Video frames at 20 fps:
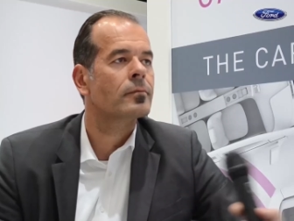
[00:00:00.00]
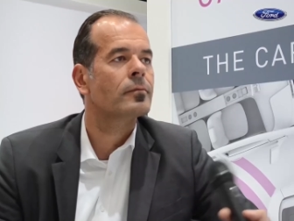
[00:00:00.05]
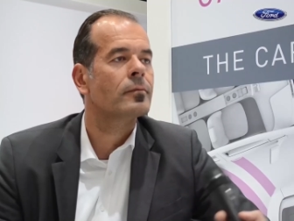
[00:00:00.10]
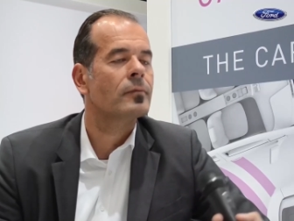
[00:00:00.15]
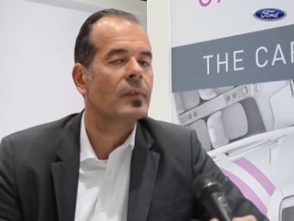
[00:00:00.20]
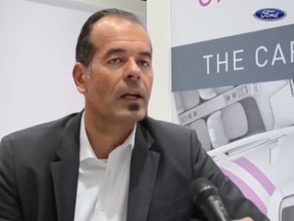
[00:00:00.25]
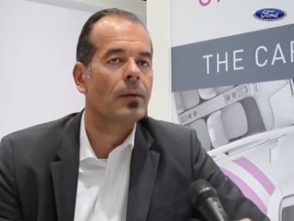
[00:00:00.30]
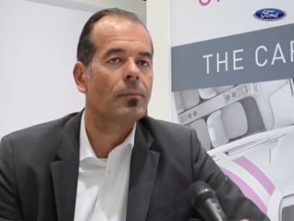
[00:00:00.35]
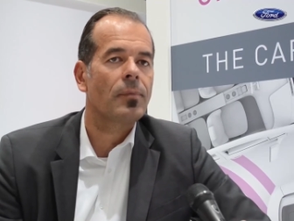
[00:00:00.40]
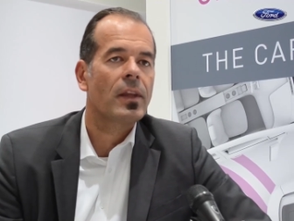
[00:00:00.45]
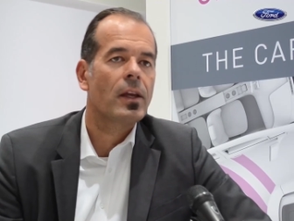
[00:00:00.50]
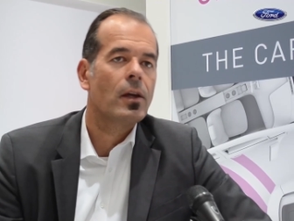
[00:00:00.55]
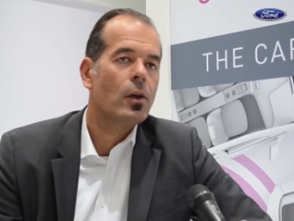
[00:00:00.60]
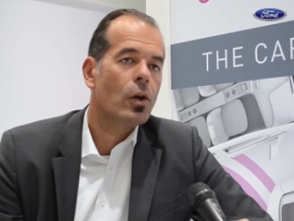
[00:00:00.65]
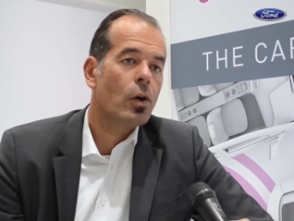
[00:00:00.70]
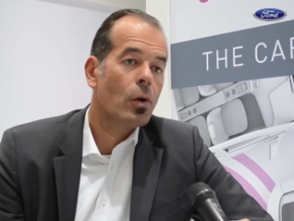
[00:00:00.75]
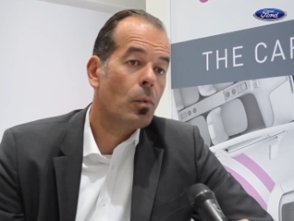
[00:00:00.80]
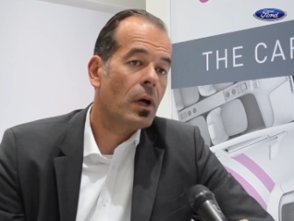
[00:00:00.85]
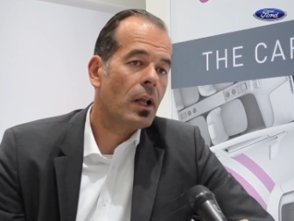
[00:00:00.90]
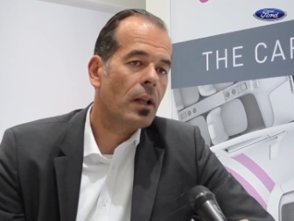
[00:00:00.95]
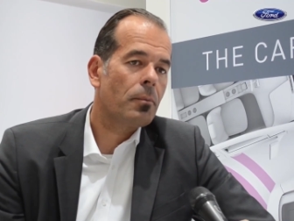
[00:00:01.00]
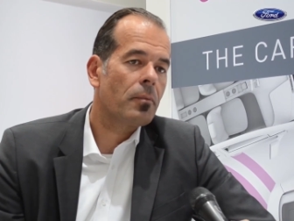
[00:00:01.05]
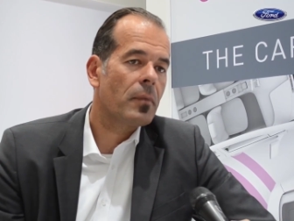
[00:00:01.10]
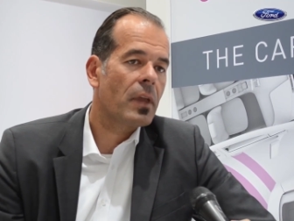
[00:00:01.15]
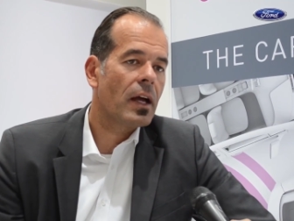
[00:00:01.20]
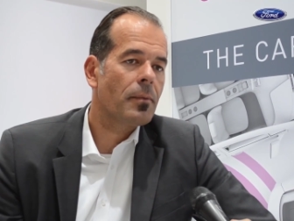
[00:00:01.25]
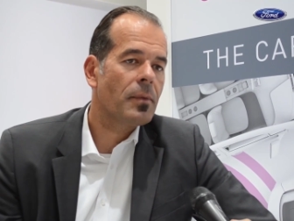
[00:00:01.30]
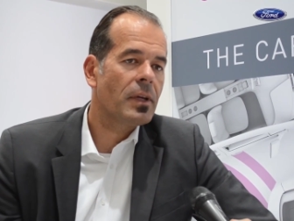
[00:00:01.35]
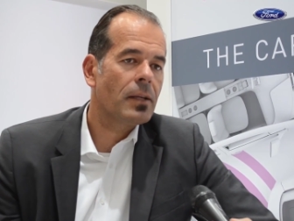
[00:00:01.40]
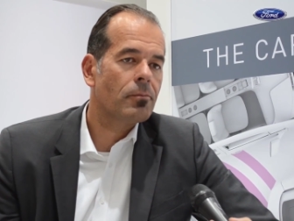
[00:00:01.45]
Yep. Well,
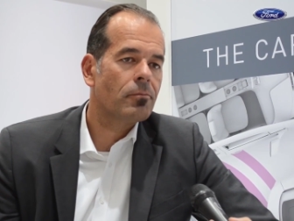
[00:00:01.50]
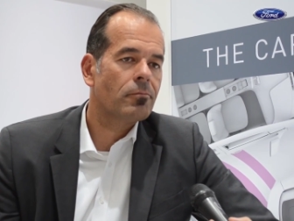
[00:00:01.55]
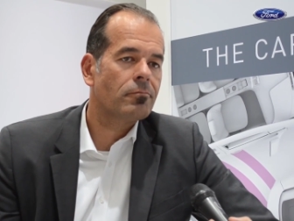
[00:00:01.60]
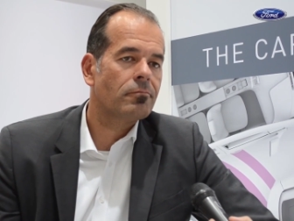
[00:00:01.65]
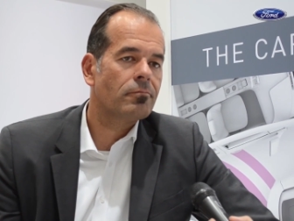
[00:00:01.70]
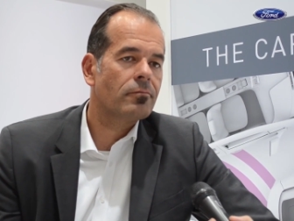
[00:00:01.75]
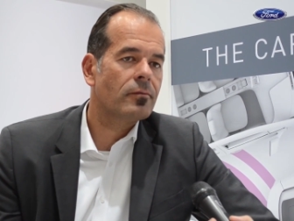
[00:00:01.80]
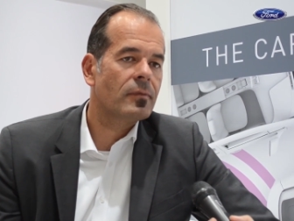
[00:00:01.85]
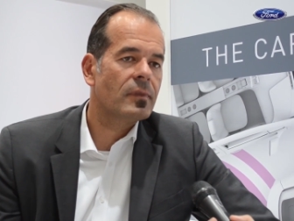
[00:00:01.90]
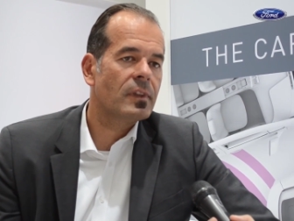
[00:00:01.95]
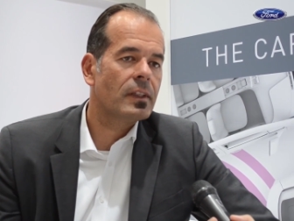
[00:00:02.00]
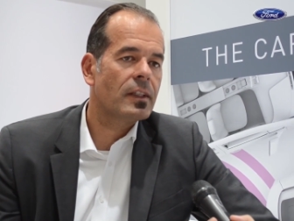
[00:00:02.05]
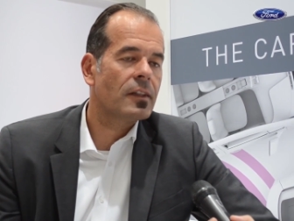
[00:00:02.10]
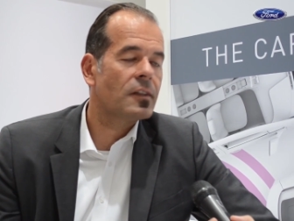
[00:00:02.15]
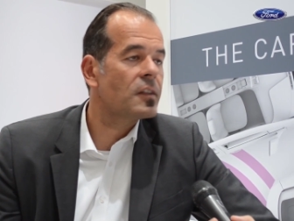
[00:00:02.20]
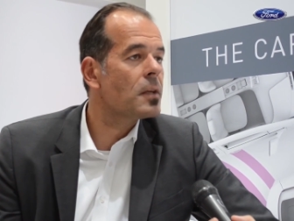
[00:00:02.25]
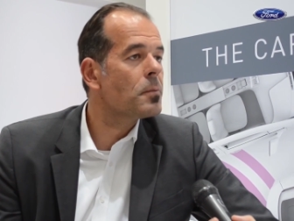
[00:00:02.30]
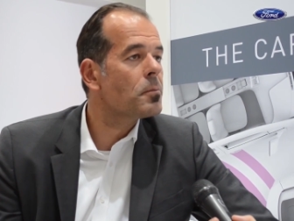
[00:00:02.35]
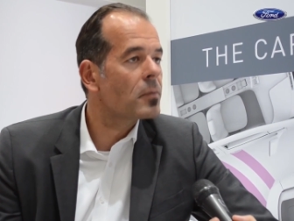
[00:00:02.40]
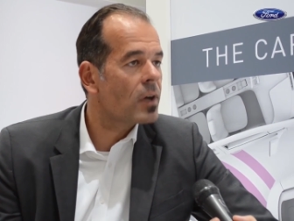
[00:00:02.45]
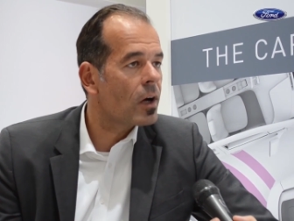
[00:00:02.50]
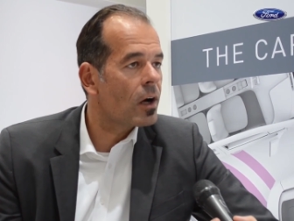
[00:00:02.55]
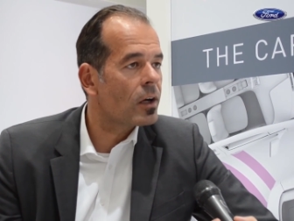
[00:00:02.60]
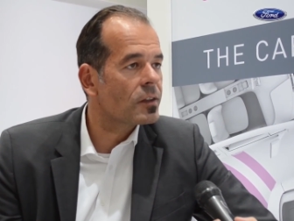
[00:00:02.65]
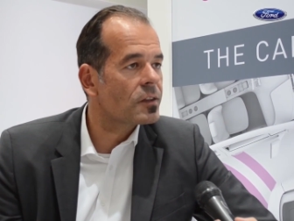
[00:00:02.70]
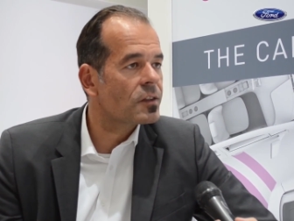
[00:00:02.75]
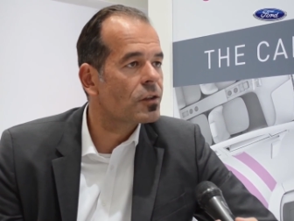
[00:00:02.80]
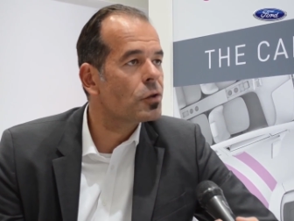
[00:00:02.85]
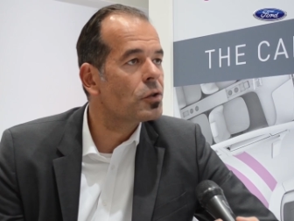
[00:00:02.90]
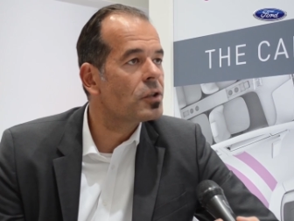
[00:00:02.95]
I mean, the SIM
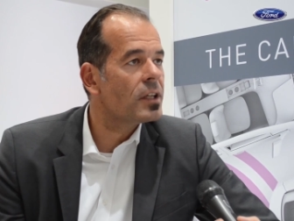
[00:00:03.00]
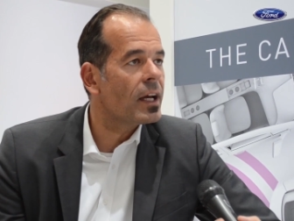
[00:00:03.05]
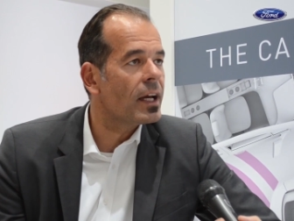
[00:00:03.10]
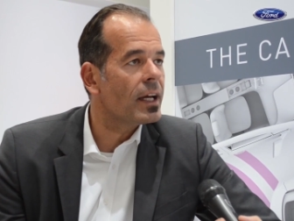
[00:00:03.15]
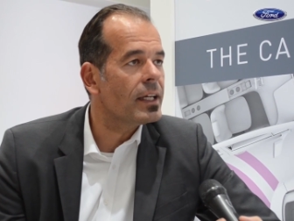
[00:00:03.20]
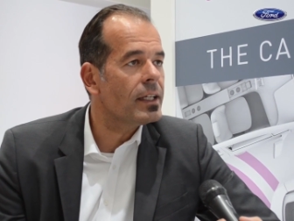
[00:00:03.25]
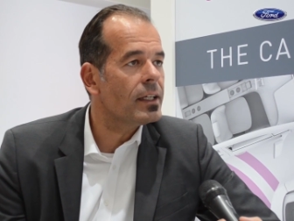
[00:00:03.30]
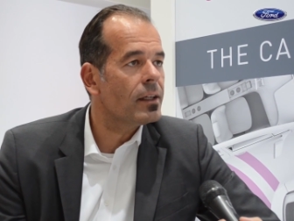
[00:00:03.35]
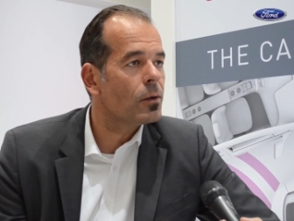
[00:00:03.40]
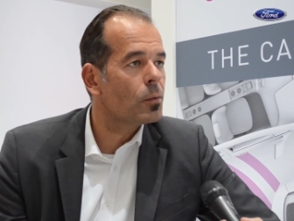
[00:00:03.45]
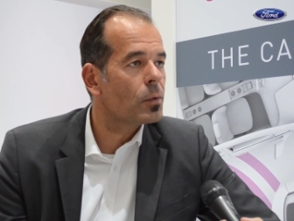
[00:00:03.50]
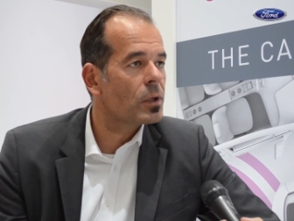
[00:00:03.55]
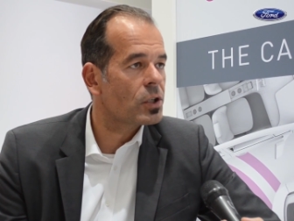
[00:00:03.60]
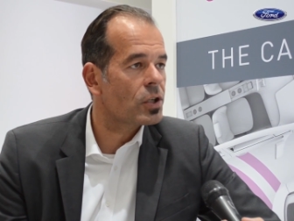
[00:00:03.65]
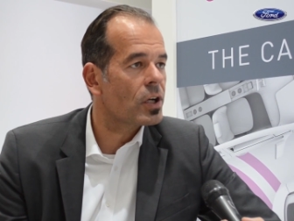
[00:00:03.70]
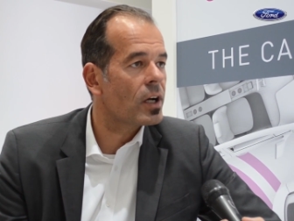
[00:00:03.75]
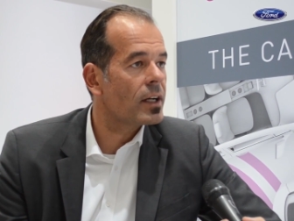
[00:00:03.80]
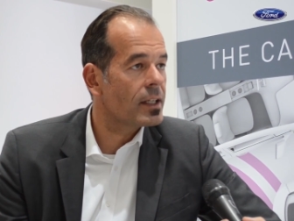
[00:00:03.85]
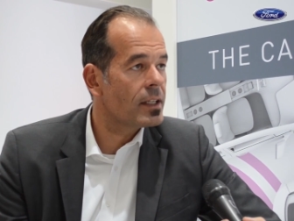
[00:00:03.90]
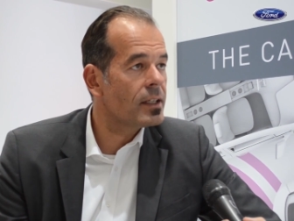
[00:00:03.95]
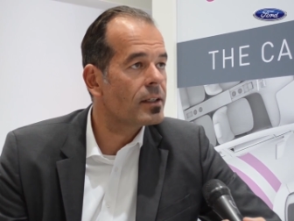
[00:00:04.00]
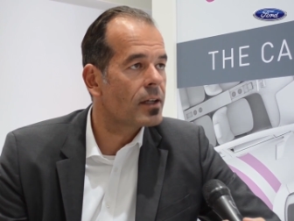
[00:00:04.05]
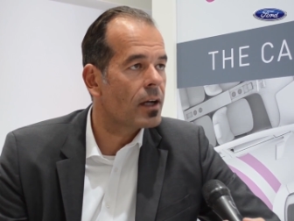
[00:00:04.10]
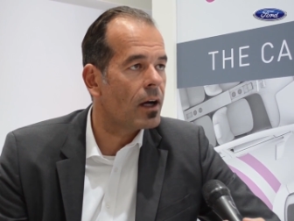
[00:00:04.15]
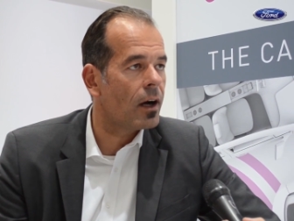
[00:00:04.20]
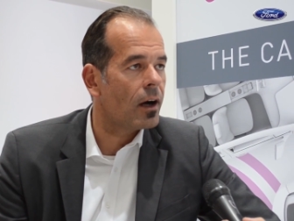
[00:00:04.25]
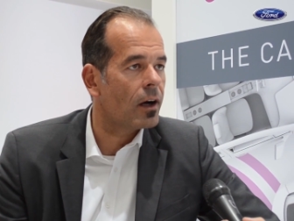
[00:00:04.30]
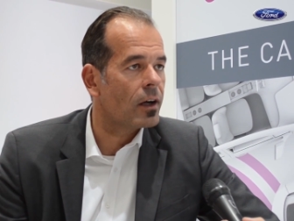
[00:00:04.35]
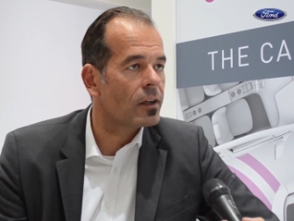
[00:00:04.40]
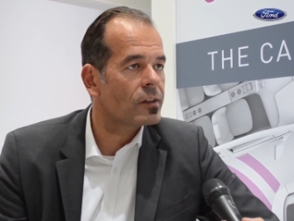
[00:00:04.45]
cards today, which are in
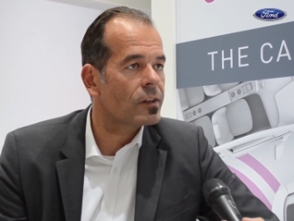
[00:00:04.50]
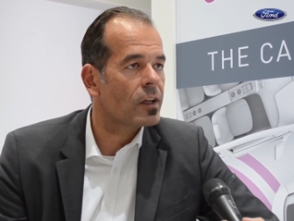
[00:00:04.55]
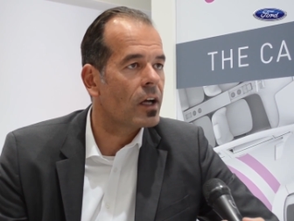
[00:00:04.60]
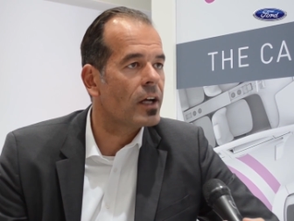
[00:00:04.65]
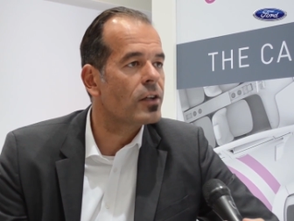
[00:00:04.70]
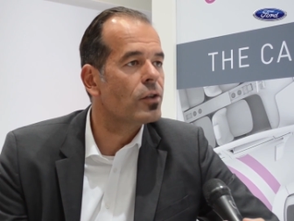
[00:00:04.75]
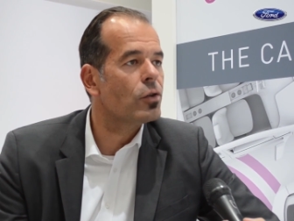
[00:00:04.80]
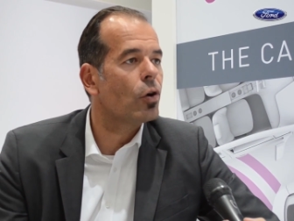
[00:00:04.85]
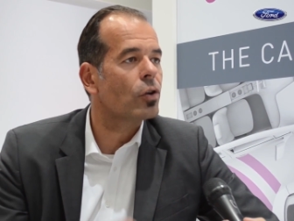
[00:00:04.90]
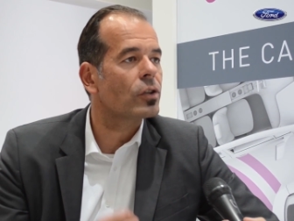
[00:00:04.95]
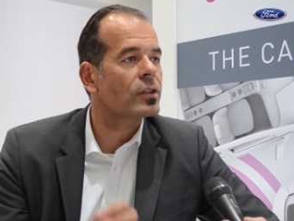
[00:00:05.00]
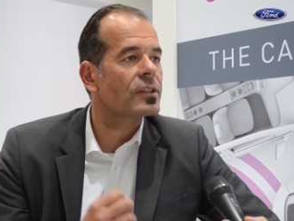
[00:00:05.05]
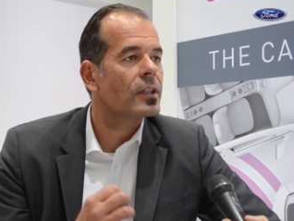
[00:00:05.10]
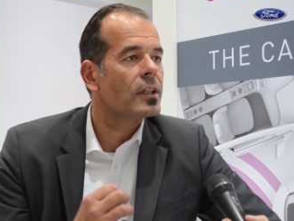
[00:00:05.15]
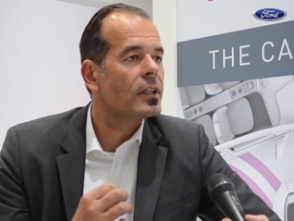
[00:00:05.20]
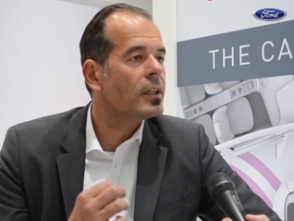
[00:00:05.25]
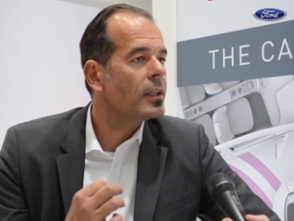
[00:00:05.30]
cars, are not